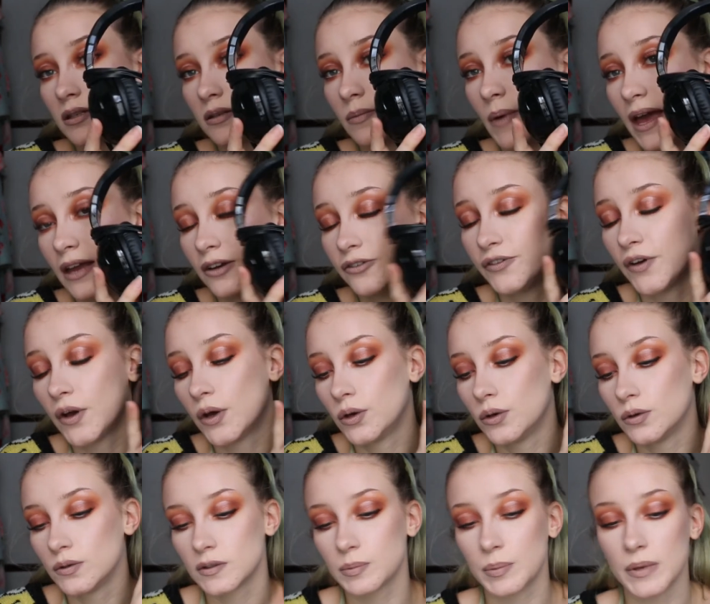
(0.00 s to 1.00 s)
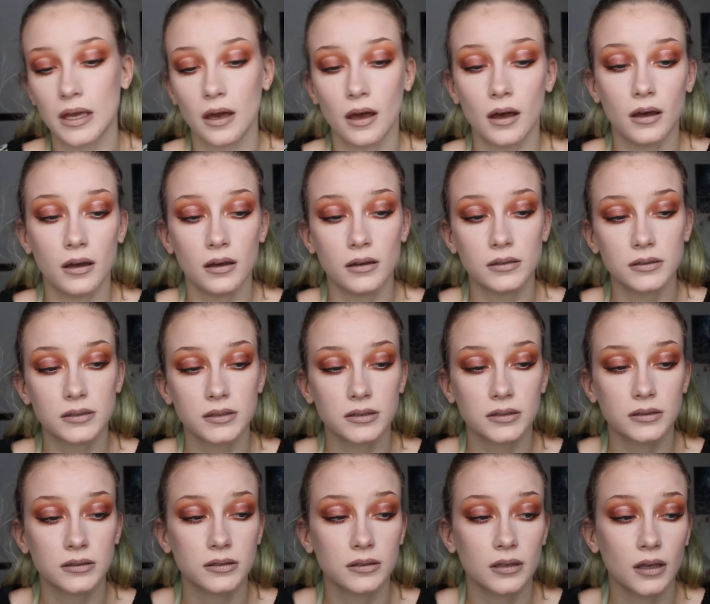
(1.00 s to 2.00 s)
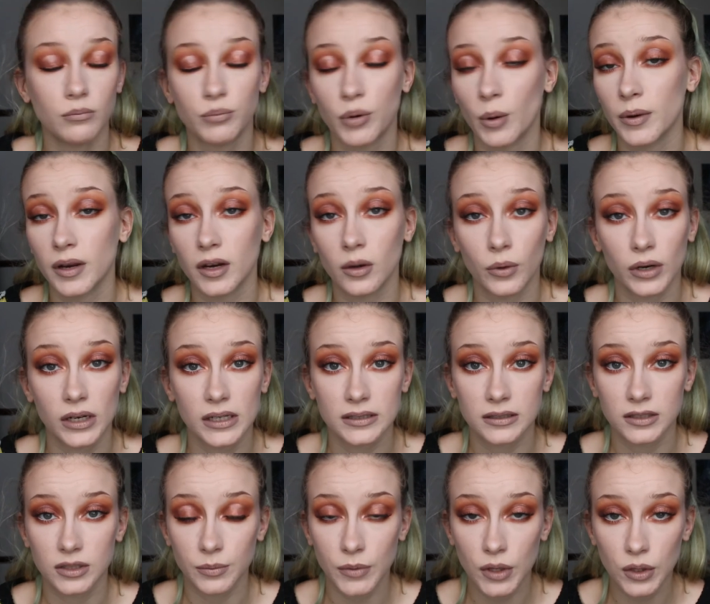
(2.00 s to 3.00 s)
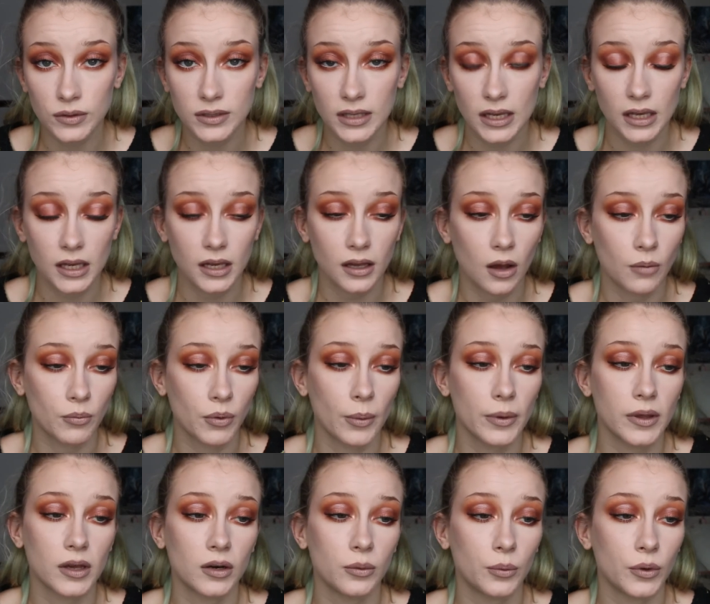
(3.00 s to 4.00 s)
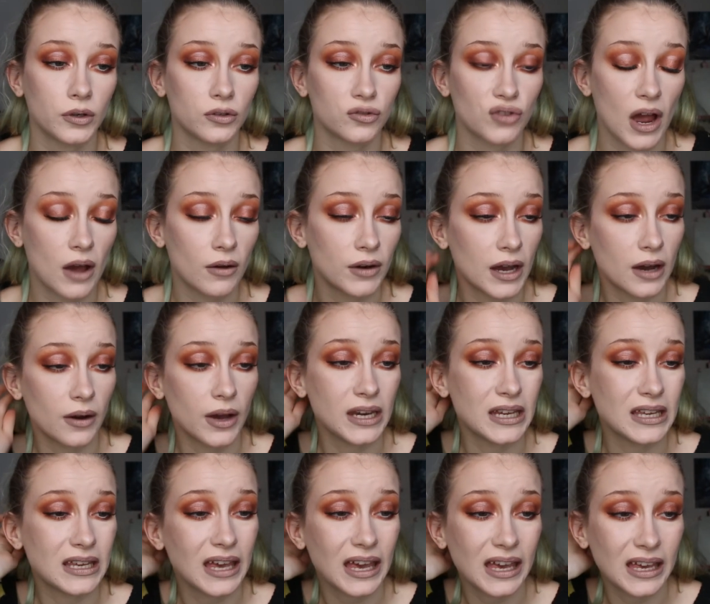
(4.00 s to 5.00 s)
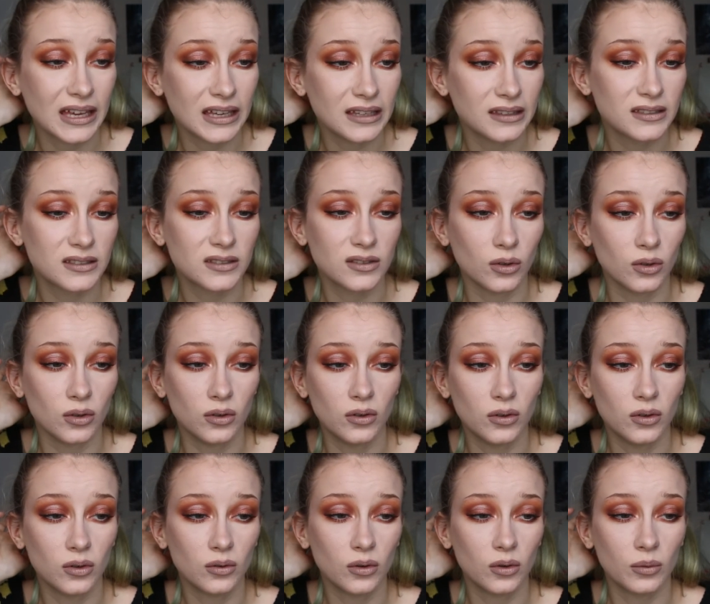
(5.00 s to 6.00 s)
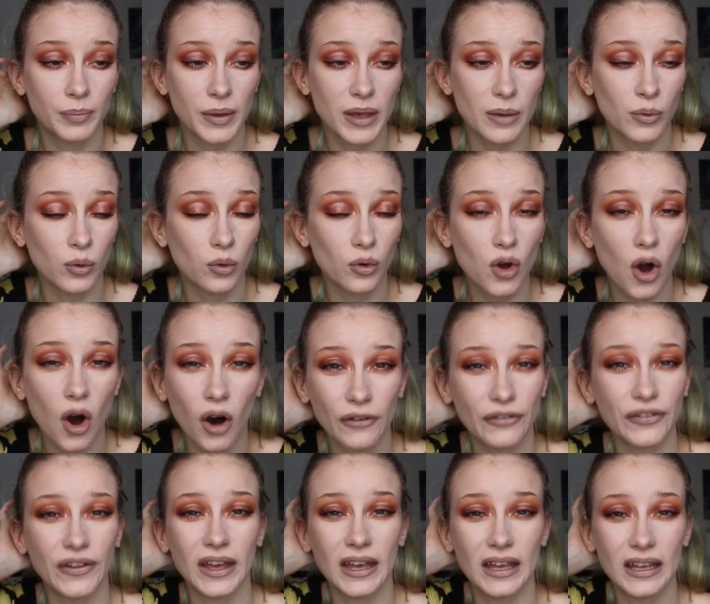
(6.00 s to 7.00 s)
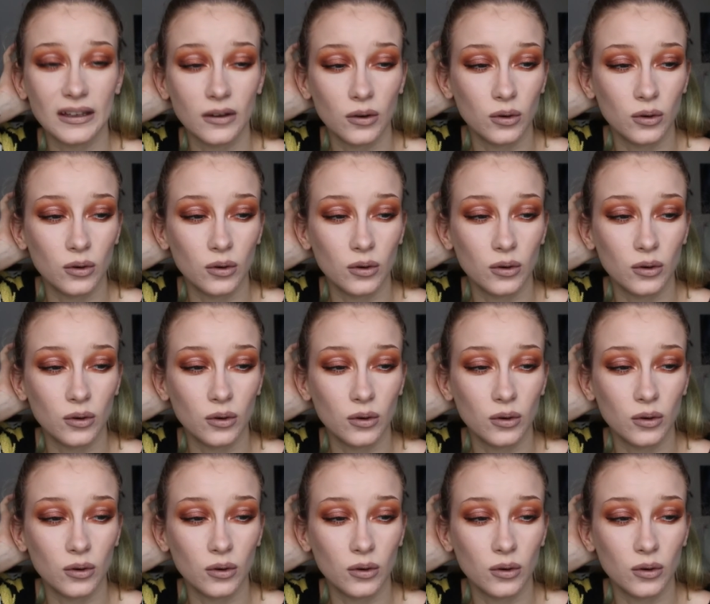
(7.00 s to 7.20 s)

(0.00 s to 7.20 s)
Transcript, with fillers: some headphones because I'm probably going to want to listen to music. I'm probably going to want to drown out any kids or, or people coughing